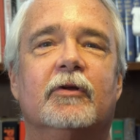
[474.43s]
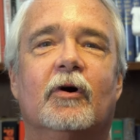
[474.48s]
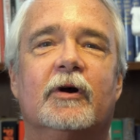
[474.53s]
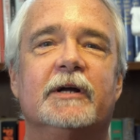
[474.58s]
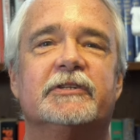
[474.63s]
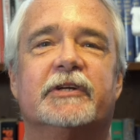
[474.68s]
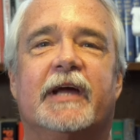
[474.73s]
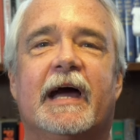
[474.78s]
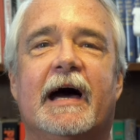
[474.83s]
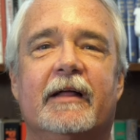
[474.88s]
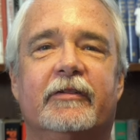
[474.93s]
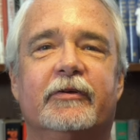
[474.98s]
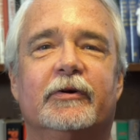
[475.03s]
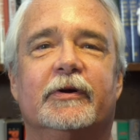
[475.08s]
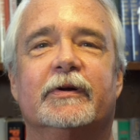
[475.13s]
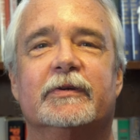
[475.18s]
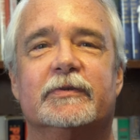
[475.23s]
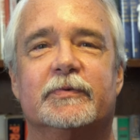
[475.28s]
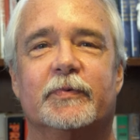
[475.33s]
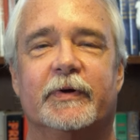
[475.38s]
large
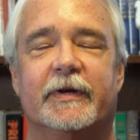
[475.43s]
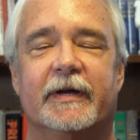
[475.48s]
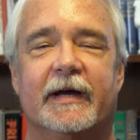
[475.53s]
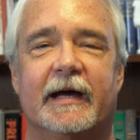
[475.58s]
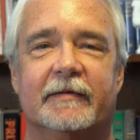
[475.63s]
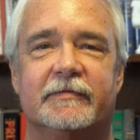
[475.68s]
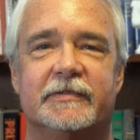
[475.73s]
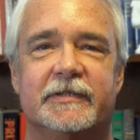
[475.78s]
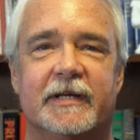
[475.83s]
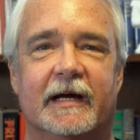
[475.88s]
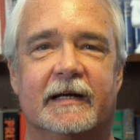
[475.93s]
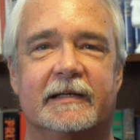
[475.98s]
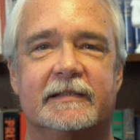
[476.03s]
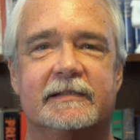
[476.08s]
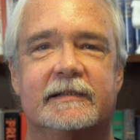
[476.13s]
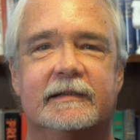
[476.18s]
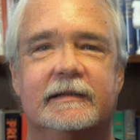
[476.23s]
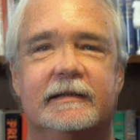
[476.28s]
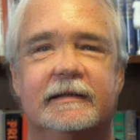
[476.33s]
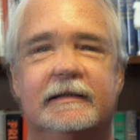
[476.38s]
gatherings where you have
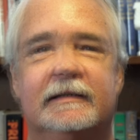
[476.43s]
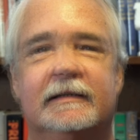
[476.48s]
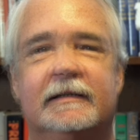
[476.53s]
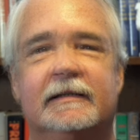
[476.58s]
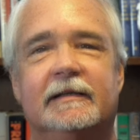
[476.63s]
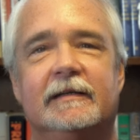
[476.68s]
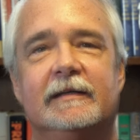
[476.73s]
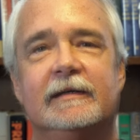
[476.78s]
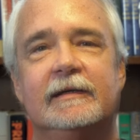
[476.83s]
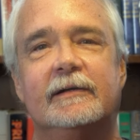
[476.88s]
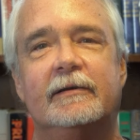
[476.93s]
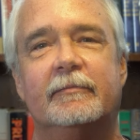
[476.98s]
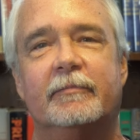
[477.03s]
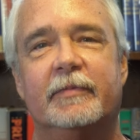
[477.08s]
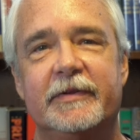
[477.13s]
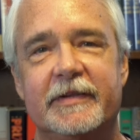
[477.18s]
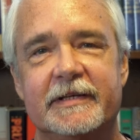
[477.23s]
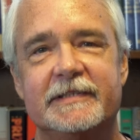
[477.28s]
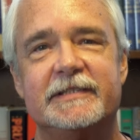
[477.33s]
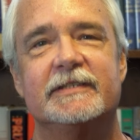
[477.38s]
sex?
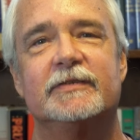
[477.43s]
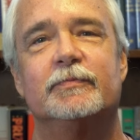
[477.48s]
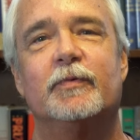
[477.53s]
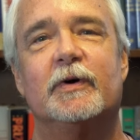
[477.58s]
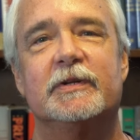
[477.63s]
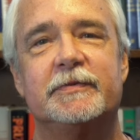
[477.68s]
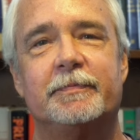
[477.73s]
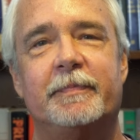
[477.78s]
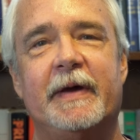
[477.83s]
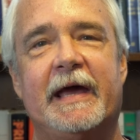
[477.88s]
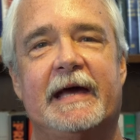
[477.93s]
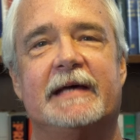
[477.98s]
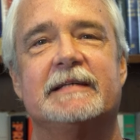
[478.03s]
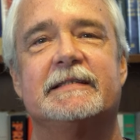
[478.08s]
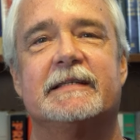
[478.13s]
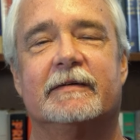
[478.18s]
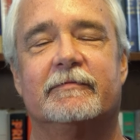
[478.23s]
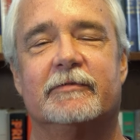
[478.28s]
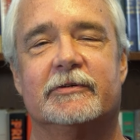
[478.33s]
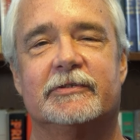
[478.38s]
But this is what's
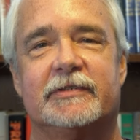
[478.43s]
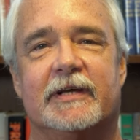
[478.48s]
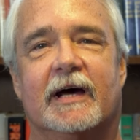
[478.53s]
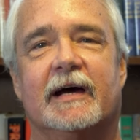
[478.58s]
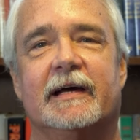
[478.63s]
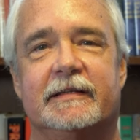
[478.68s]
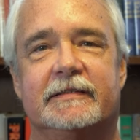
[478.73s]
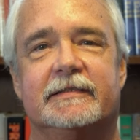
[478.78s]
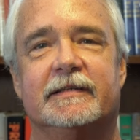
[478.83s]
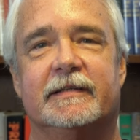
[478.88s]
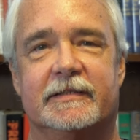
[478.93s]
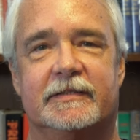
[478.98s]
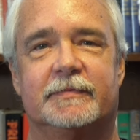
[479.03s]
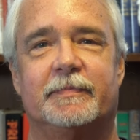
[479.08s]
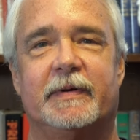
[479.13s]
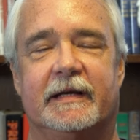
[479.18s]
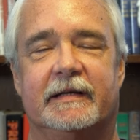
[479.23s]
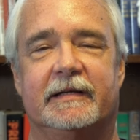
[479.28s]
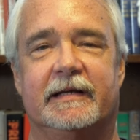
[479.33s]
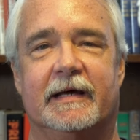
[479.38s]
passing for science in this
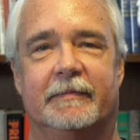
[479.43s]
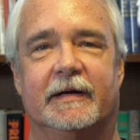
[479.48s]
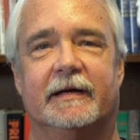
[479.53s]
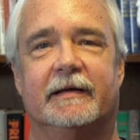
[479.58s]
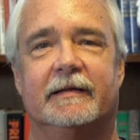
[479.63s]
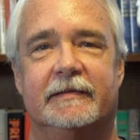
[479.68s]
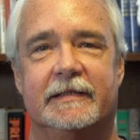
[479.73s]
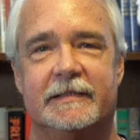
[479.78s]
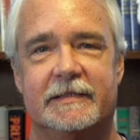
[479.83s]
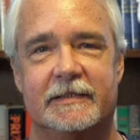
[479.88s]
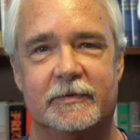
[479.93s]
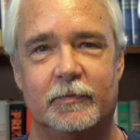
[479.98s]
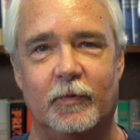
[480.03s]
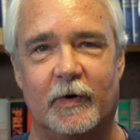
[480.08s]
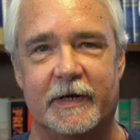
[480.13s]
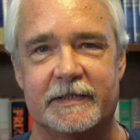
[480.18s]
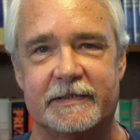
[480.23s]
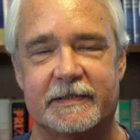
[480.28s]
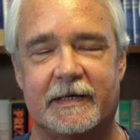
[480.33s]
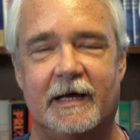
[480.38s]
pandemic. This is
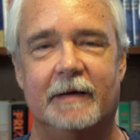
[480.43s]
what it's